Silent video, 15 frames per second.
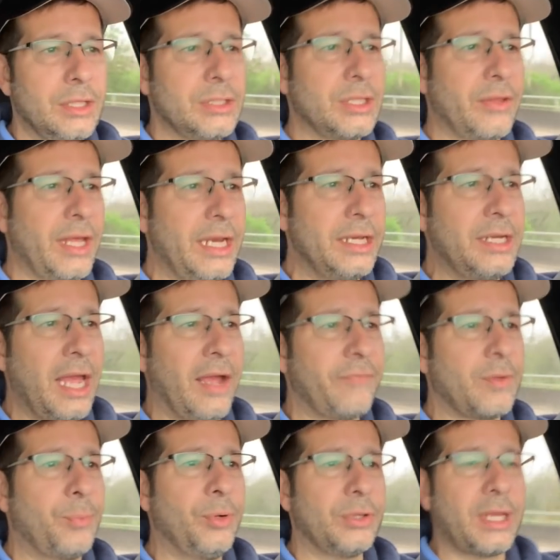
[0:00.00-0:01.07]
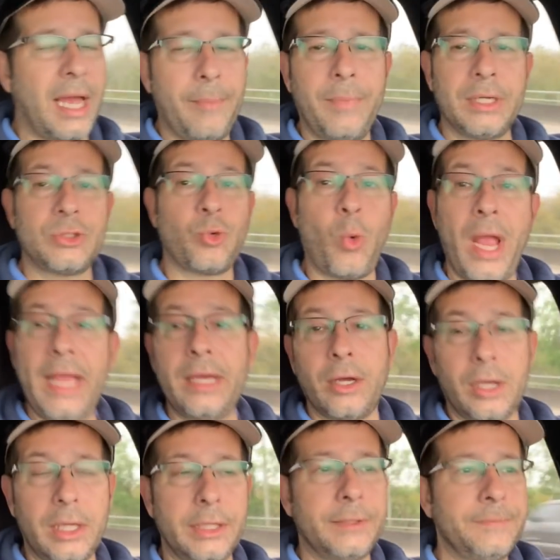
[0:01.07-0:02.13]
So they didn't have to put that much weight
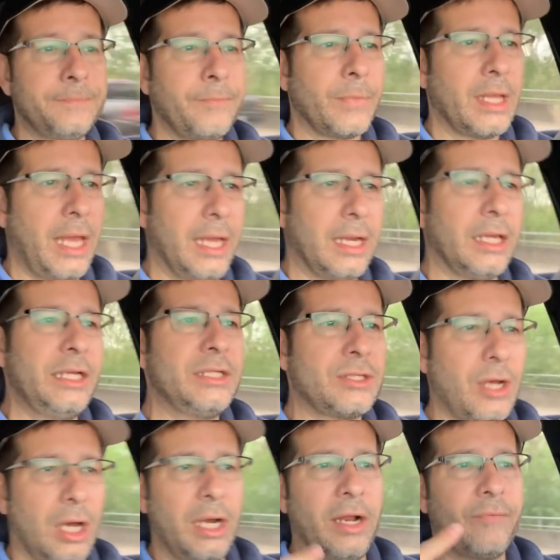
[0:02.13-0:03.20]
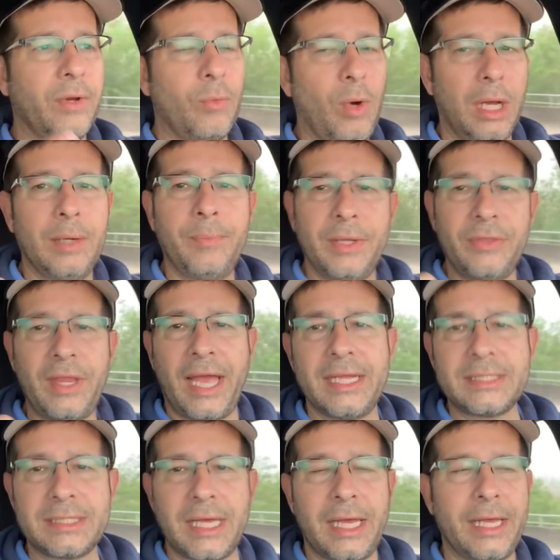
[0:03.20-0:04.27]
on, at least on everyone but
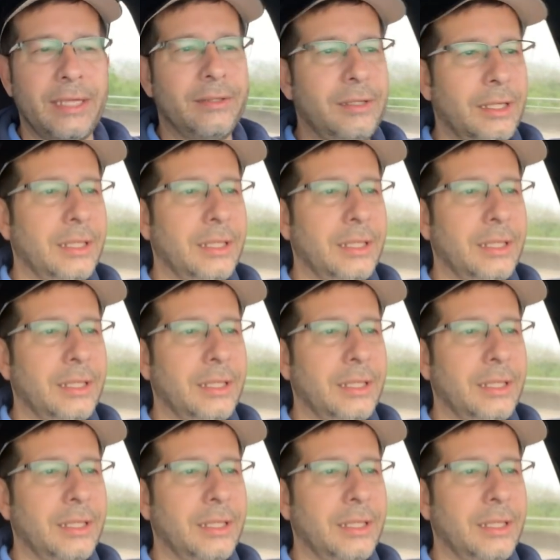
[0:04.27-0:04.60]
that side.